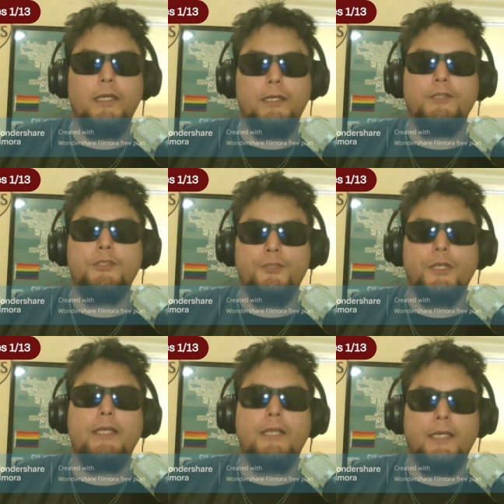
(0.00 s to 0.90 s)
is
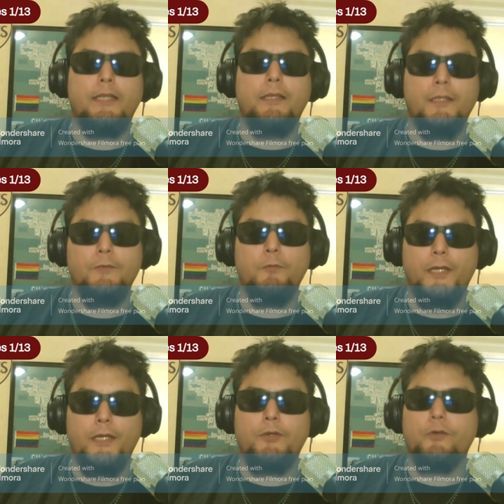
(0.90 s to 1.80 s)
trending this
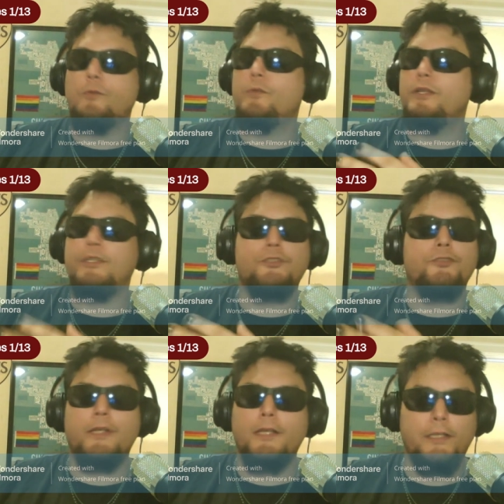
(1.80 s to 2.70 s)
week or what is
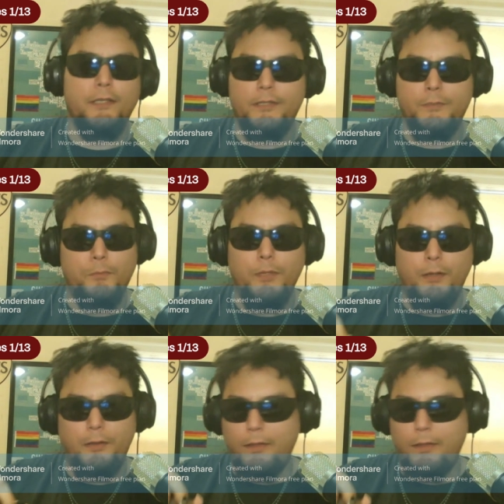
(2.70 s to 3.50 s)
trending this month.